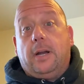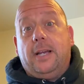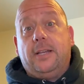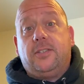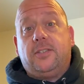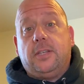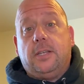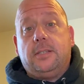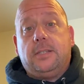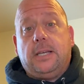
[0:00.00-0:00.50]

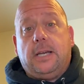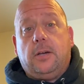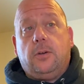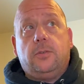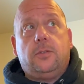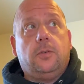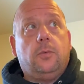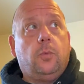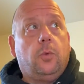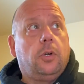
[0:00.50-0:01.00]
sent
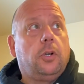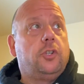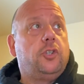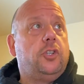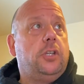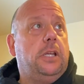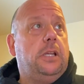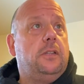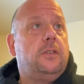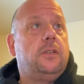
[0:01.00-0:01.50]
out
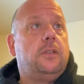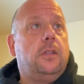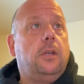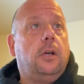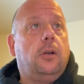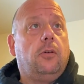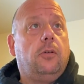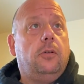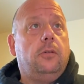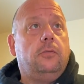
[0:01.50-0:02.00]
worksheets,
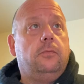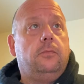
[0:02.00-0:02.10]
the